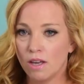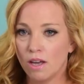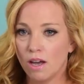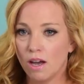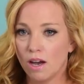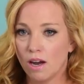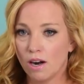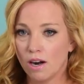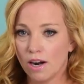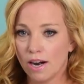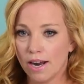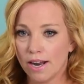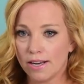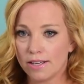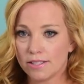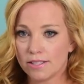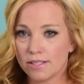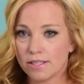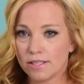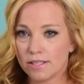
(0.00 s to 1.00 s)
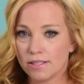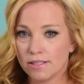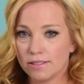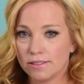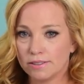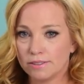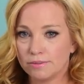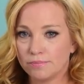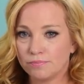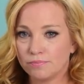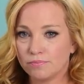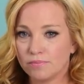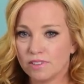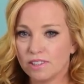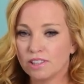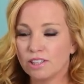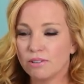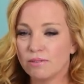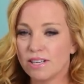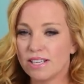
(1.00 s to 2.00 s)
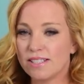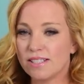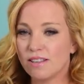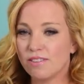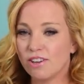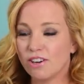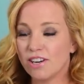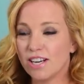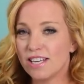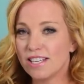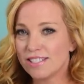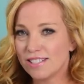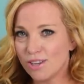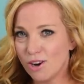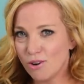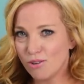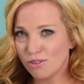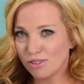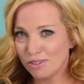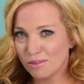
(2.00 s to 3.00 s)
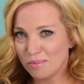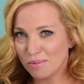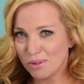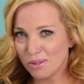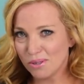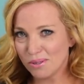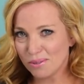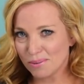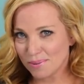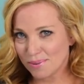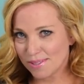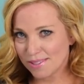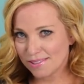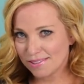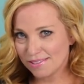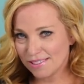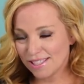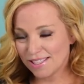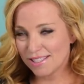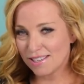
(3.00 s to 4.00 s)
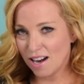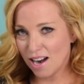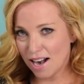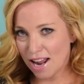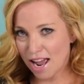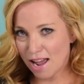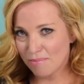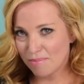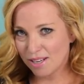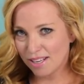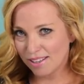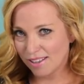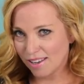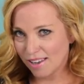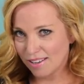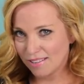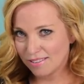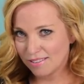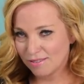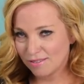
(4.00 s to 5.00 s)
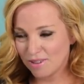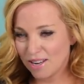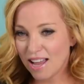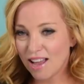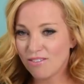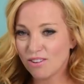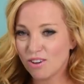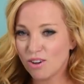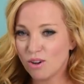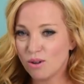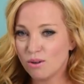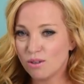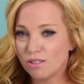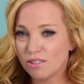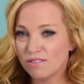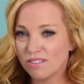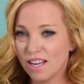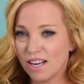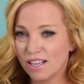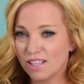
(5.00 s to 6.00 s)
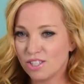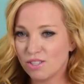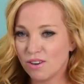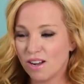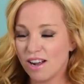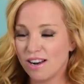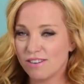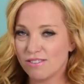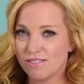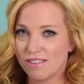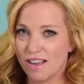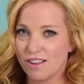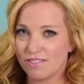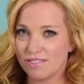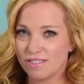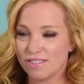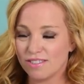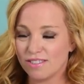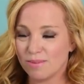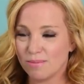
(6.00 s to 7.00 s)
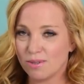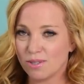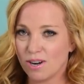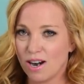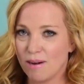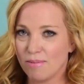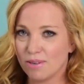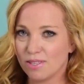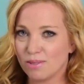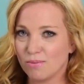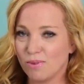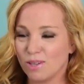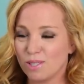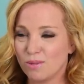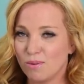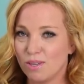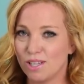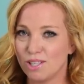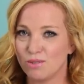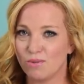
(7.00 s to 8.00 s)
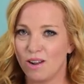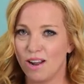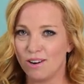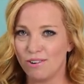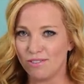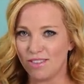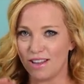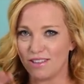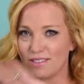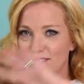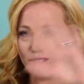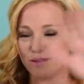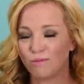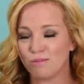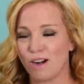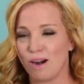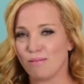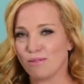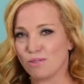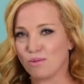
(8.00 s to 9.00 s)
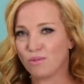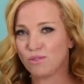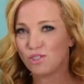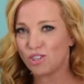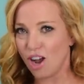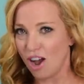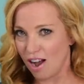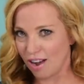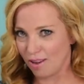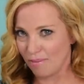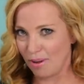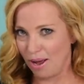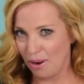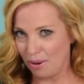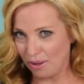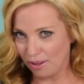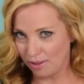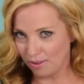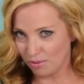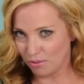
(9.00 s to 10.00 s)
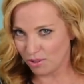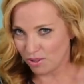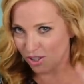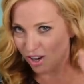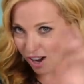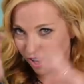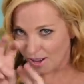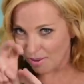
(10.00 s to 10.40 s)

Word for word: All right. Larissa, there is no group cruise. It's not happening yet. We have a goal of getting to 100,000 subscribers. And once we get to 100,000 subscribers, we'll talk about it. We'll talk